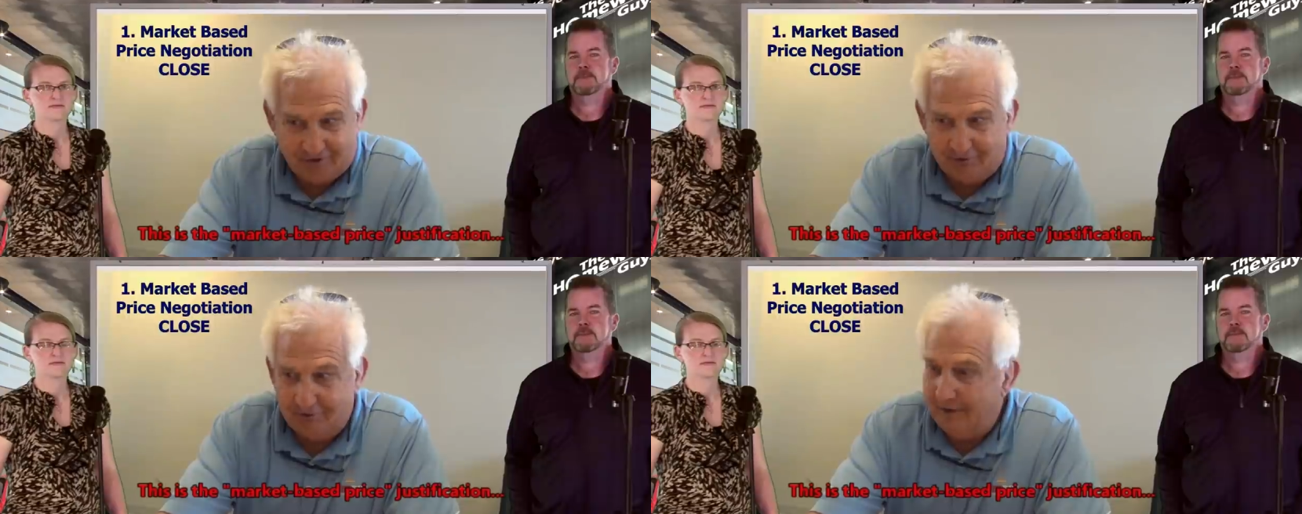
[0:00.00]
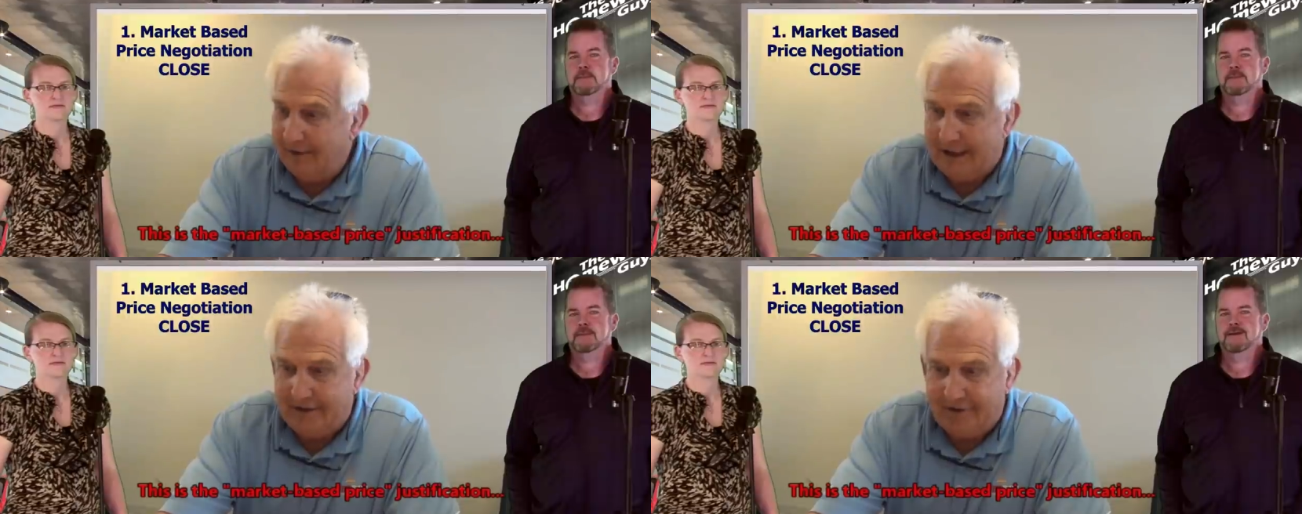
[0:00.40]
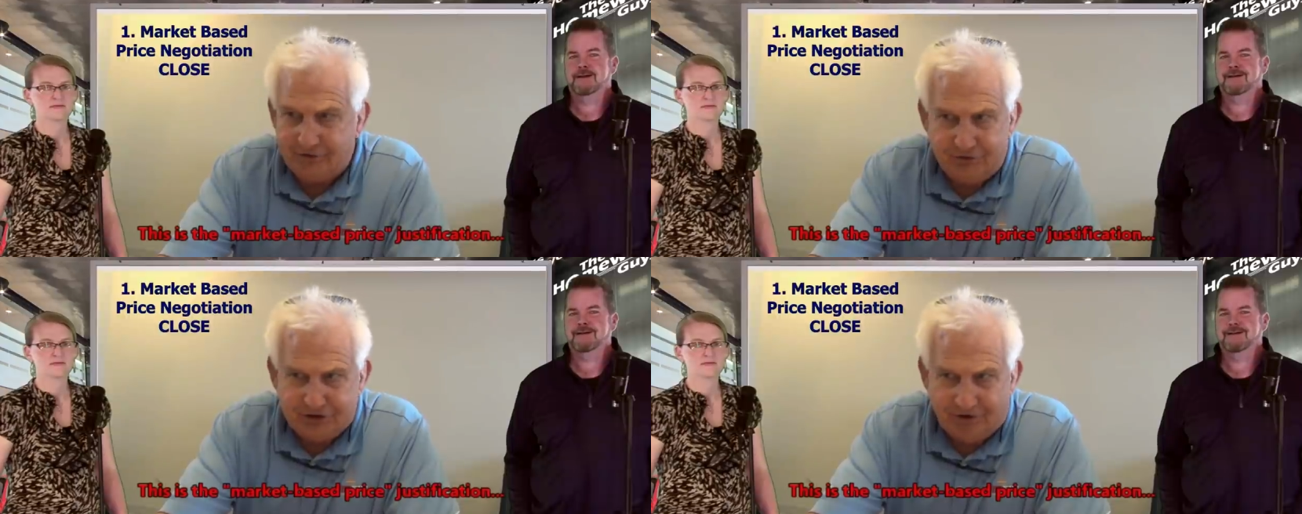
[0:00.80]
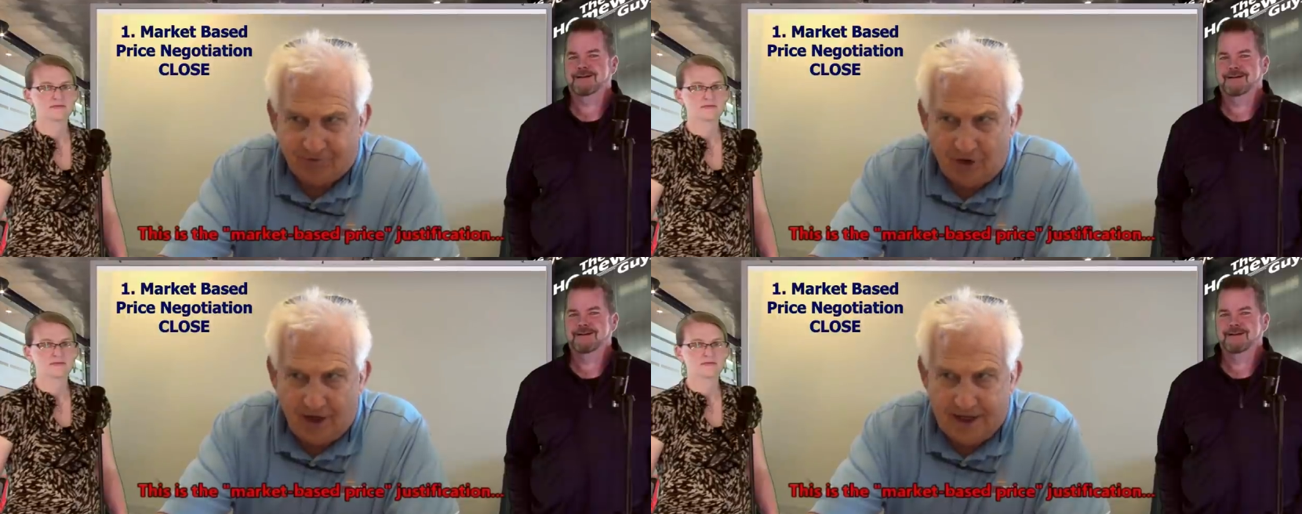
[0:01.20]
Speaker 1: vehicle, and uh-huh. then
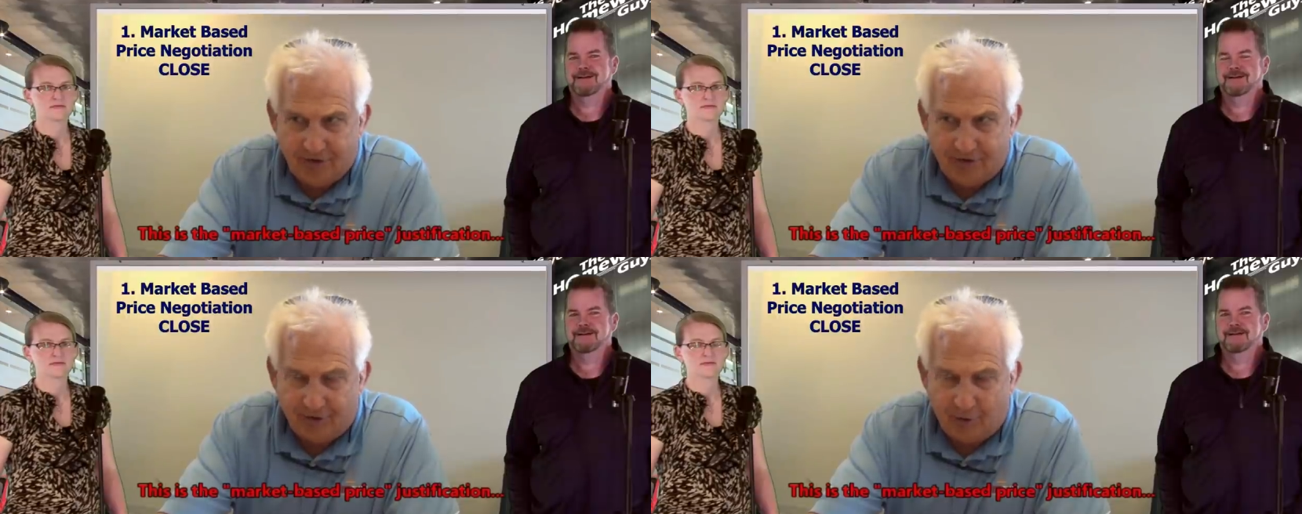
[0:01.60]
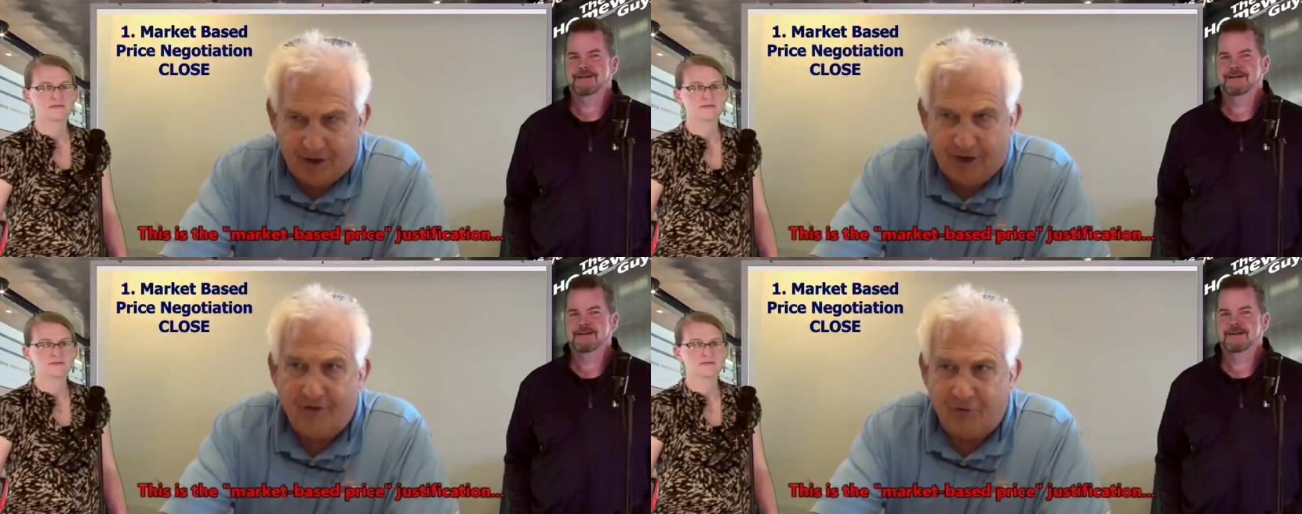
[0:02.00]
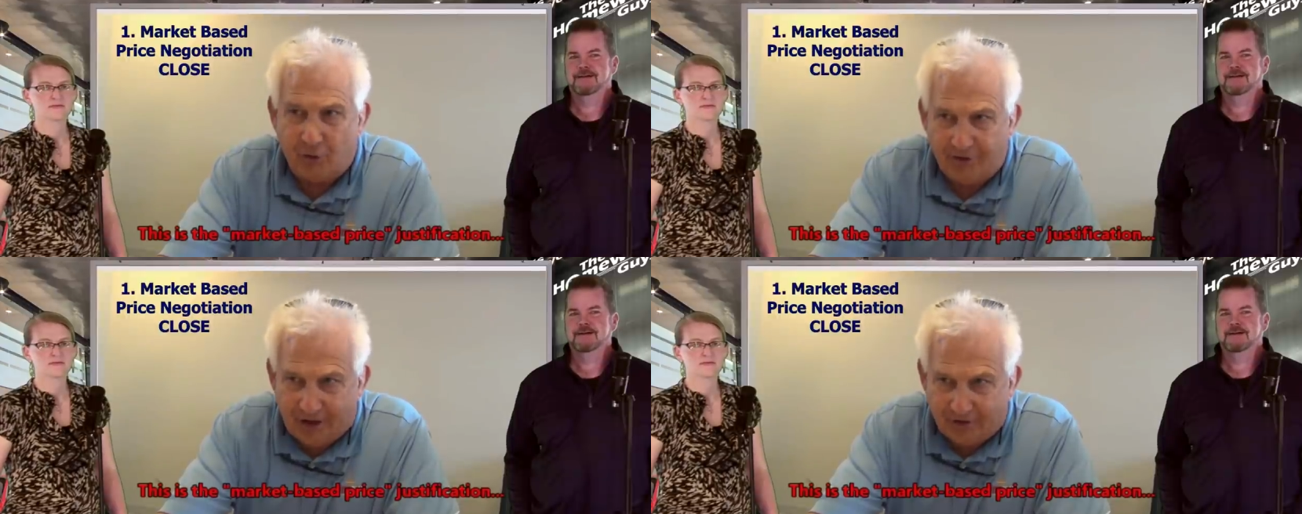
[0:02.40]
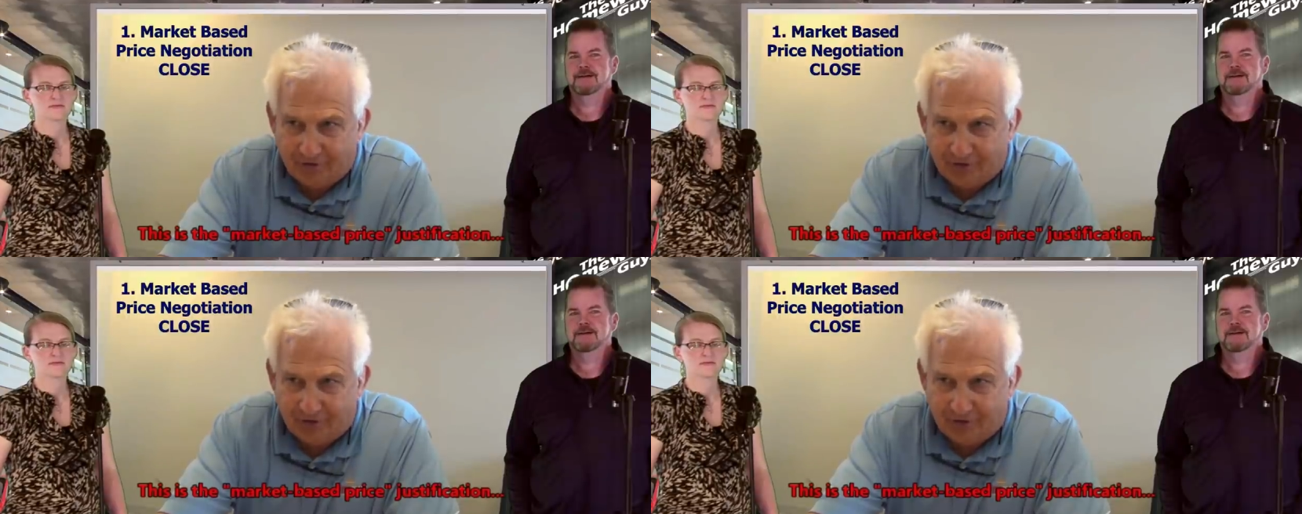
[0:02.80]
Chevrolet had to throw in another four